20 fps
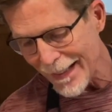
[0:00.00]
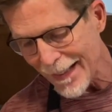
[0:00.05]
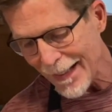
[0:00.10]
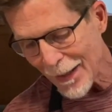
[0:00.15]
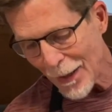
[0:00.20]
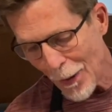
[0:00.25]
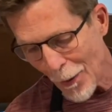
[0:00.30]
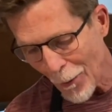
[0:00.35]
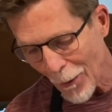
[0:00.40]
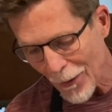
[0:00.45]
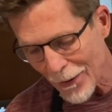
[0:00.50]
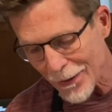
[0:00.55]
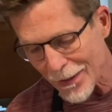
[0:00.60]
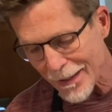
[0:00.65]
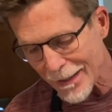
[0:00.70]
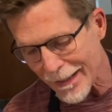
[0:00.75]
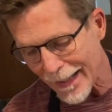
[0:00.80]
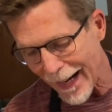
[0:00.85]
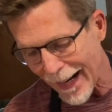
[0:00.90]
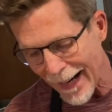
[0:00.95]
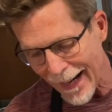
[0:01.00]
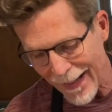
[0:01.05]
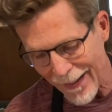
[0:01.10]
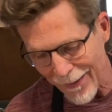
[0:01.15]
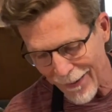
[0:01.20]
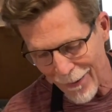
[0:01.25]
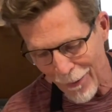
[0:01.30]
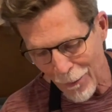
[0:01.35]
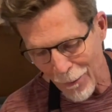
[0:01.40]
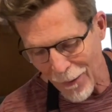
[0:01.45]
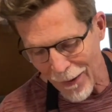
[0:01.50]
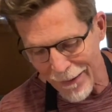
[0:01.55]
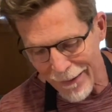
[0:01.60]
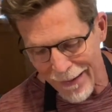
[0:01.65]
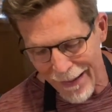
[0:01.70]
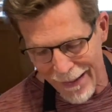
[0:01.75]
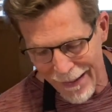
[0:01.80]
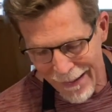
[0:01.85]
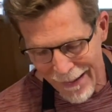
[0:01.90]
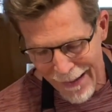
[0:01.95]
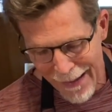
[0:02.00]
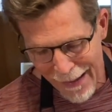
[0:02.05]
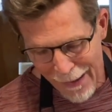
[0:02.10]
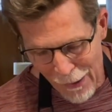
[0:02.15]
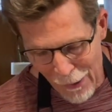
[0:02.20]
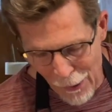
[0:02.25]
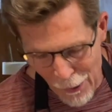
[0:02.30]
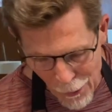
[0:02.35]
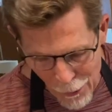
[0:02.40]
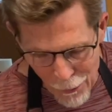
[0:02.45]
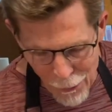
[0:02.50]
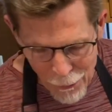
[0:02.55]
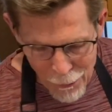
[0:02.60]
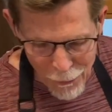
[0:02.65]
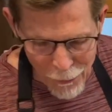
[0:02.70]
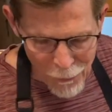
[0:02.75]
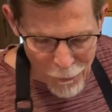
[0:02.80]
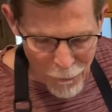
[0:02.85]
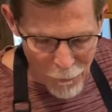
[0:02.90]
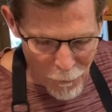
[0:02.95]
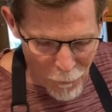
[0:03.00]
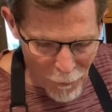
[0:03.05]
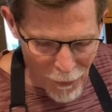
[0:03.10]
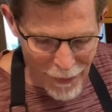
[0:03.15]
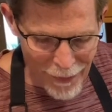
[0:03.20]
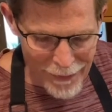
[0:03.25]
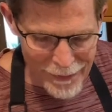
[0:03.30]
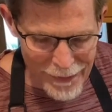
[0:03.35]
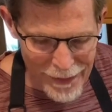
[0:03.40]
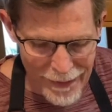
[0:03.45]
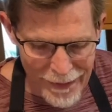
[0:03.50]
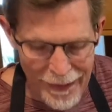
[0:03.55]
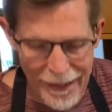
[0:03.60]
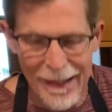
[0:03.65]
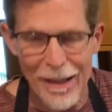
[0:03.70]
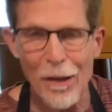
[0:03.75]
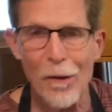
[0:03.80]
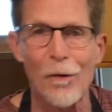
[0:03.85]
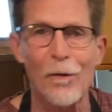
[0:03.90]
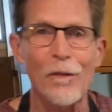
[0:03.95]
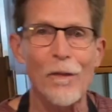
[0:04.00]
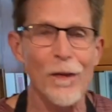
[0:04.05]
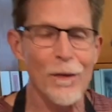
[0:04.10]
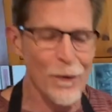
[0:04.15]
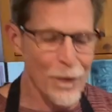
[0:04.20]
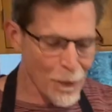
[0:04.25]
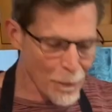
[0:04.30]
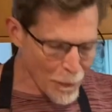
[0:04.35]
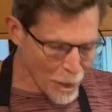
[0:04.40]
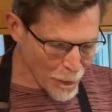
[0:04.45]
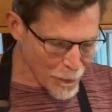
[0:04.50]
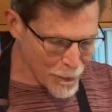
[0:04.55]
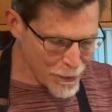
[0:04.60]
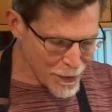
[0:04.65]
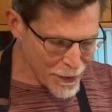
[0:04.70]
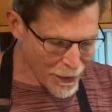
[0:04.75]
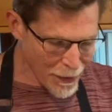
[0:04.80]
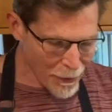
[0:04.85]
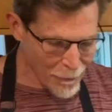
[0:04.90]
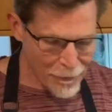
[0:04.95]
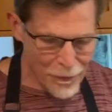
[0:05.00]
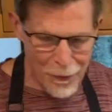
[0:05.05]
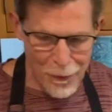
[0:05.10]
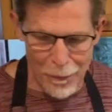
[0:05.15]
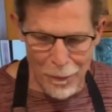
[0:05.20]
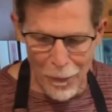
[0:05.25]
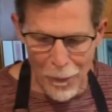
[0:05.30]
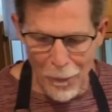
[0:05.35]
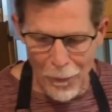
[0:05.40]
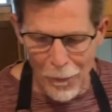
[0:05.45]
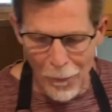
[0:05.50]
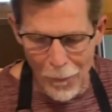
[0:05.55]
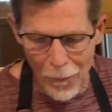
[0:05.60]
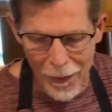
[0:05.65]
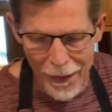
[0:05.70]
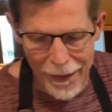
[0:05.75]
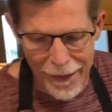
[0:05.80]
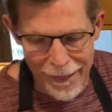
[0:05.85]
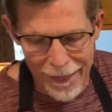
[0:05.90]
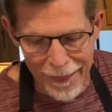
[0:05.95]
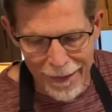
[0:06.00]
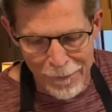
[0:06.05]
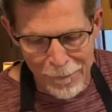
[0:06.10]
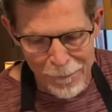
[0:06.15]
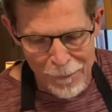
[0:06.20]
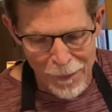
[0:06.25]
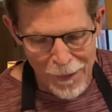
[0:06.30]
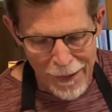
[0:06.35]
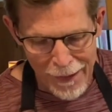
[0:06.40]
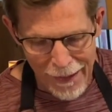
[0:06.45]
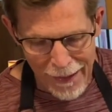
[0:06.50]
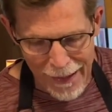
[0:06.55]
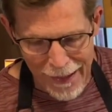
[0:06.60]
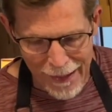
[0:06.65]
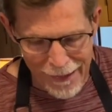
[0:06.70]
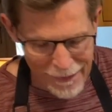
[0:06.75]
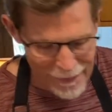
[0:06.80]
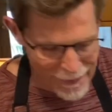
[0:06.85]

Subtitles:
your style, the one that you want, that you feel the most comfortable with, and